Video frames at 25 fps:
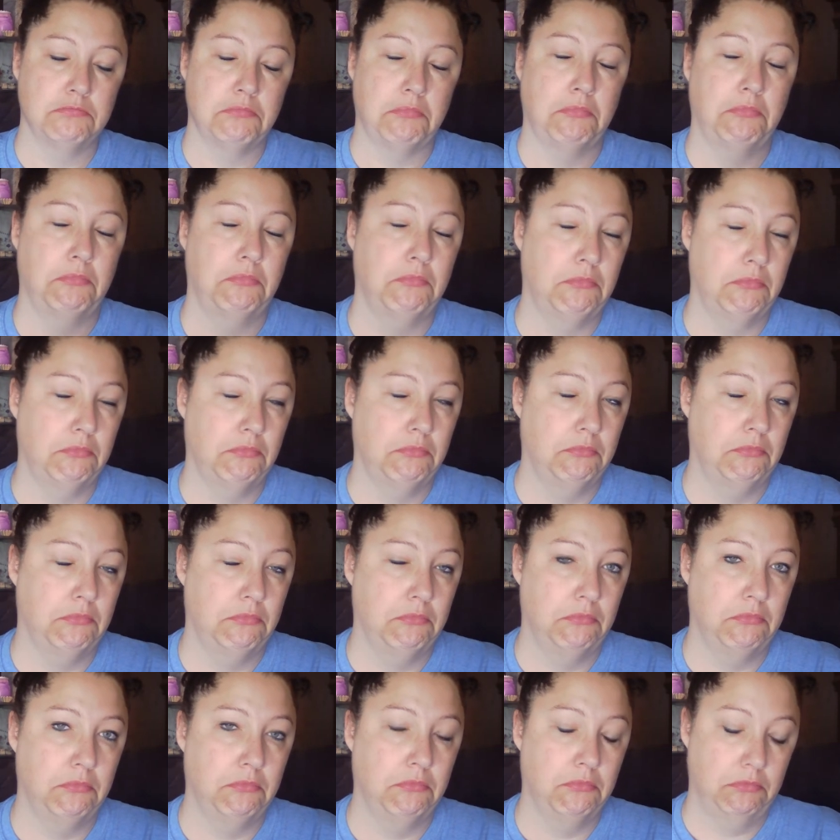
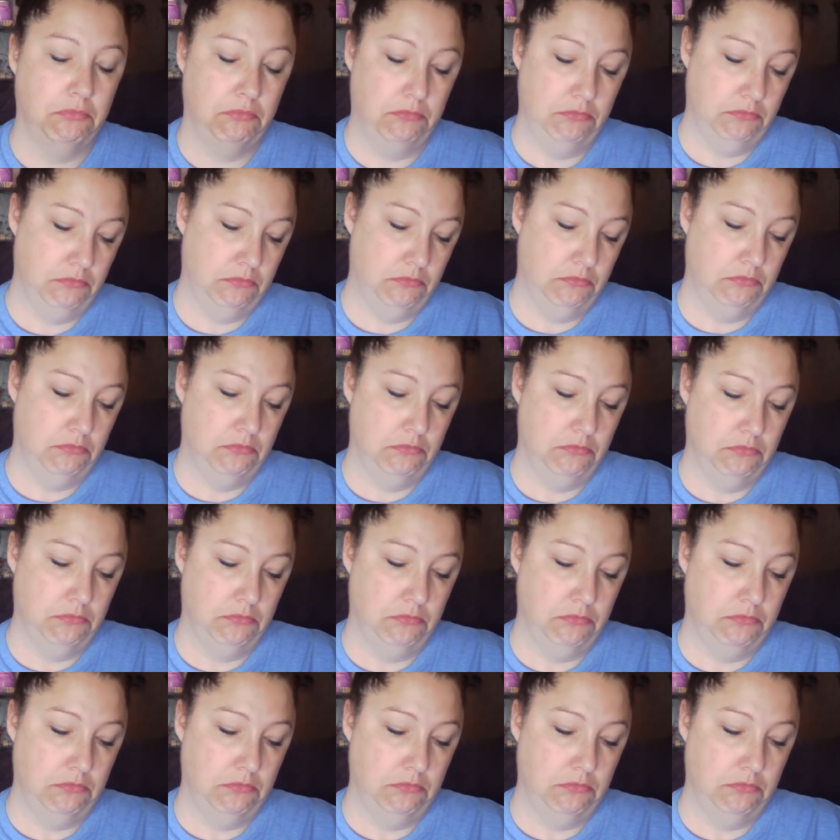No one is speaking in this clip.